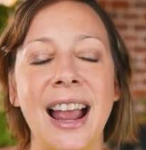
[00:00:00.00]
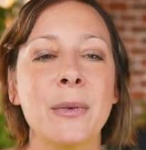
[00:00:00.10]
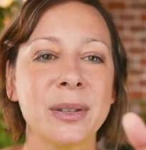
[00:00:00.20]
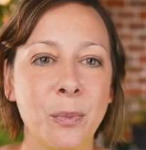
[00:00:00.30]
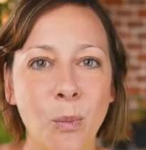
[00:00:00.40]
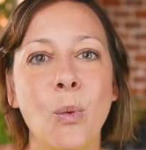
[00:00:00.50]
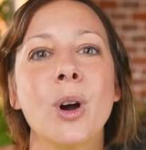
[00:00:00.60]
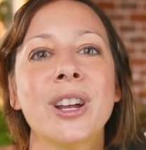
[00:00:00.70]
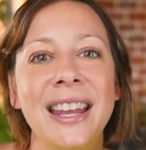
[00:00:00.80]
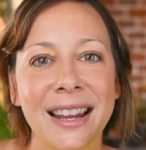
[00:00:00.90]
I was
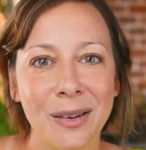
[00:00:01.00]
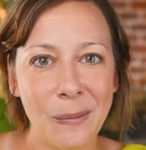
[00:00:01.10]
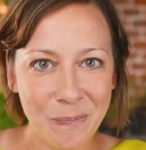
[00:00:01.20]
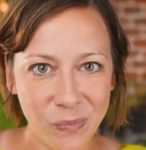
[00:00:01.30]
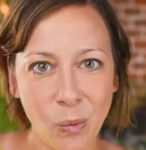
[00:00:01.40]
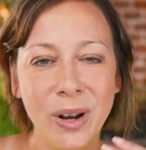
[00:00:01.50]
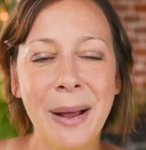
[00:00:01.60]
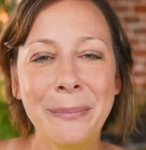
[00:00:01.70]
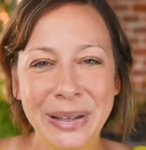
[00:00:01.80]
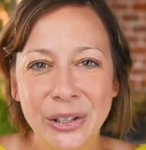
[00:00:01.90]
working, when
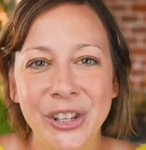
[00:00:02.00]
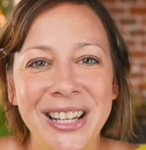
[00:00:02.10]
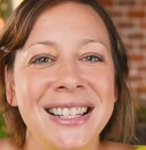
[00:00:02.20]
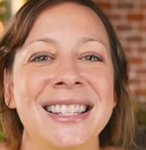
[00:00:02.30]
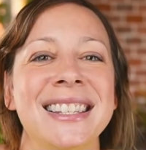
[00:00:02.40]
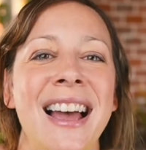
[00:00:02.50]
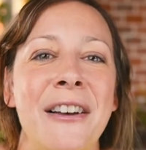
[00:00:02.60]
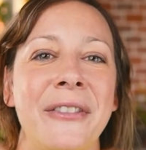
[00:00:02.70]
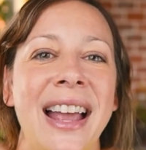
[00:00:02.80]
I'm building stuff,